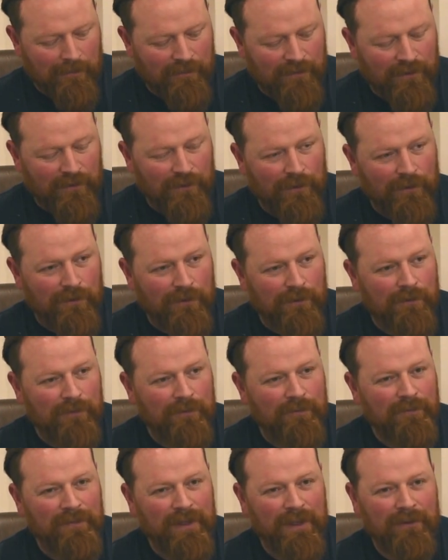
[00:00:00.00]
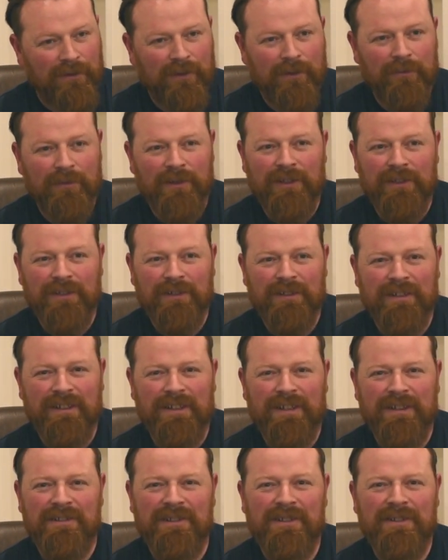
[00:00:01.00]
So if someone
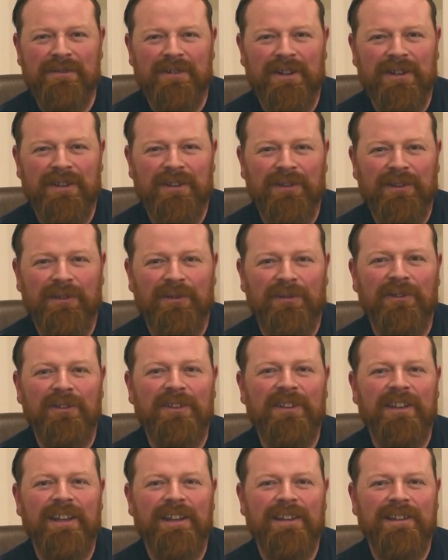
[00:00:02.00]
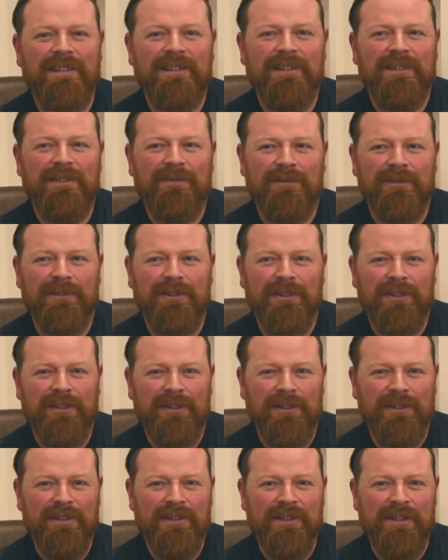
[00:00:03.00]
gives you one of those fruit cakes for
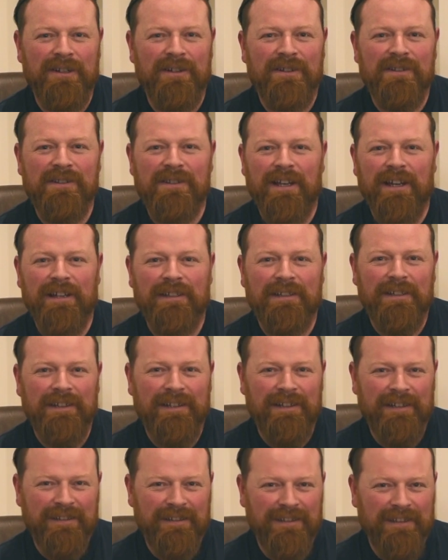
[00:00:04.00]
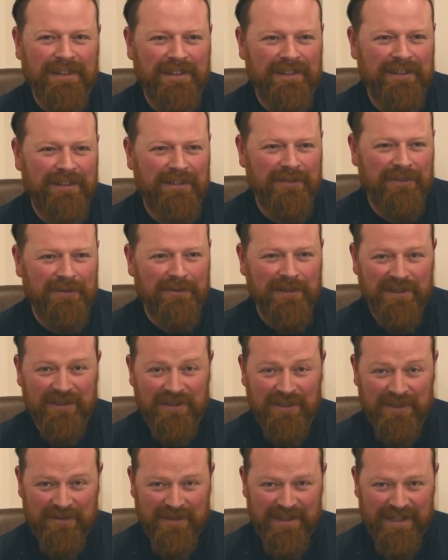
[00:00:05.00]
your Secret Santa and you don't know what
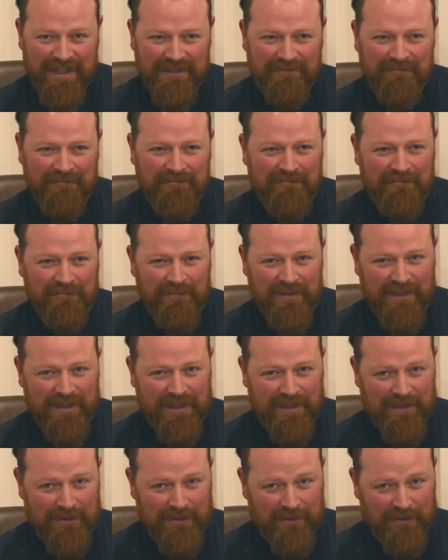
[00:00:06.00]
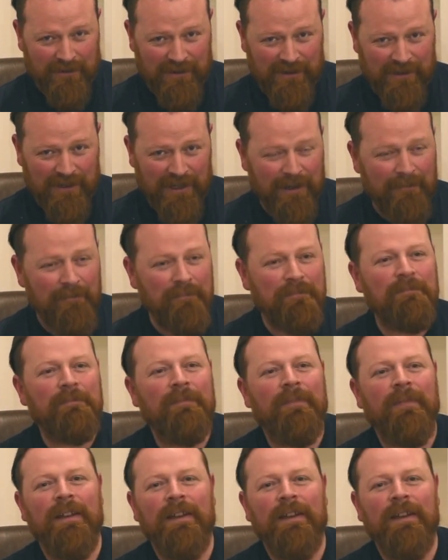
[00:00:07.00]
to do with it besides a doorstop,